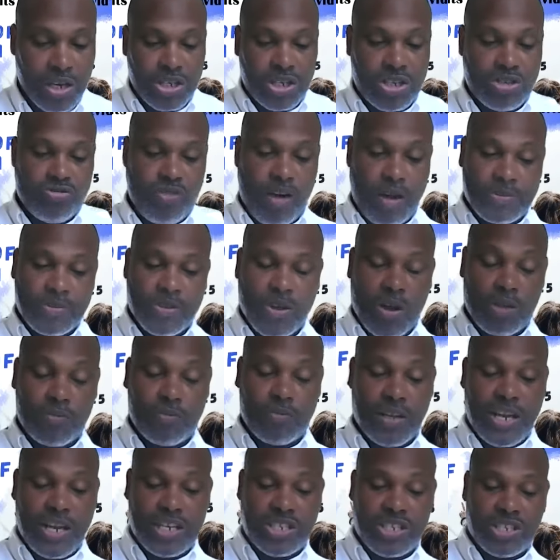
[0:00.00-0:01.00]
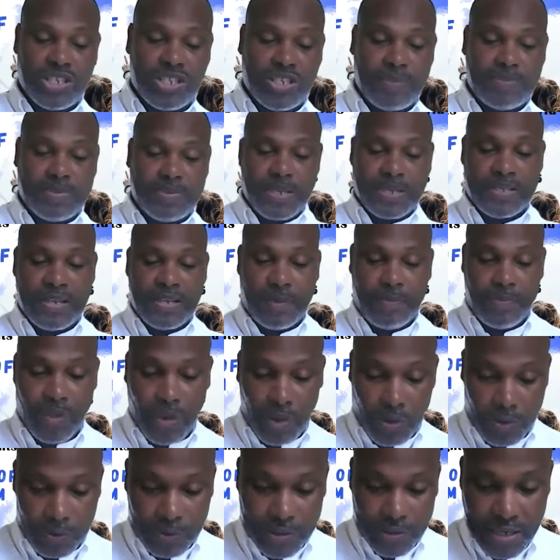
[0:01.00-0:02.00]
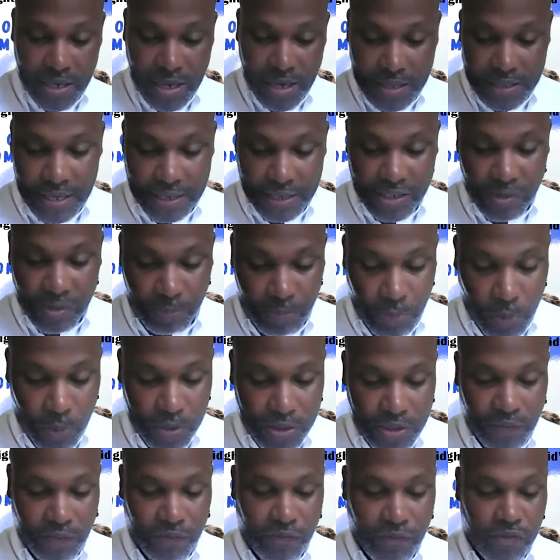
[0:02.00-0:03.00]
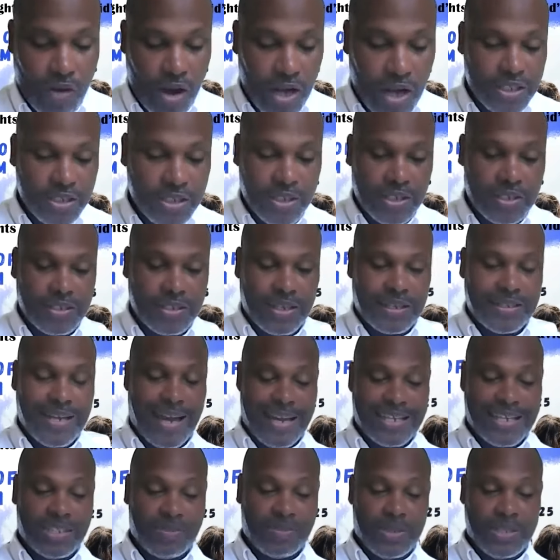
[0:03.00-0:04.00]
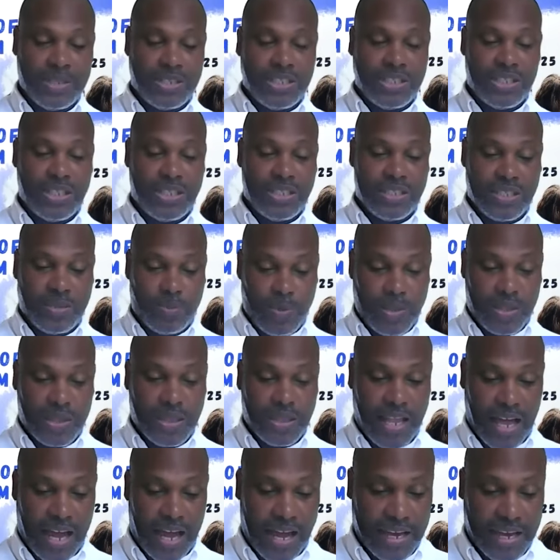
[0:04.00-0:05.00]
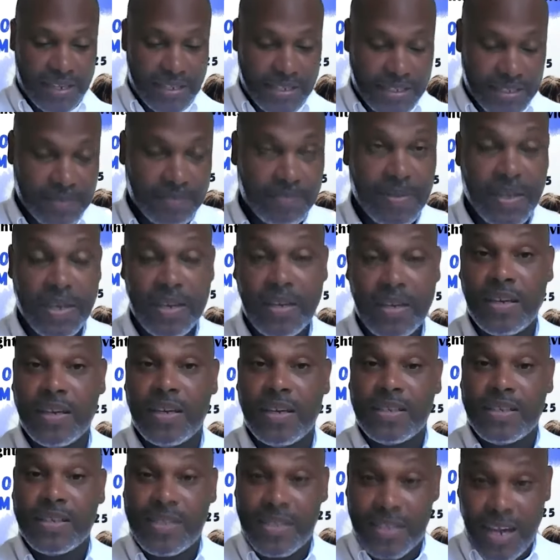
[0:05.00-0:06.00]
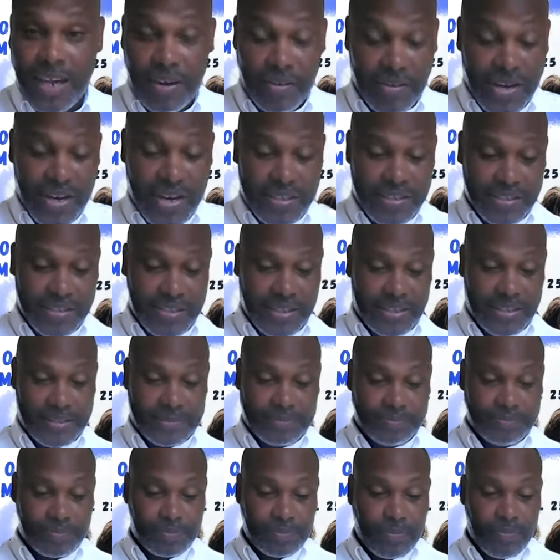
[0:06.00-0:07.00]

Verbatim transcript: She drops all relationships except those that support the fraudulent attachment she with lies. Scary, isn't it?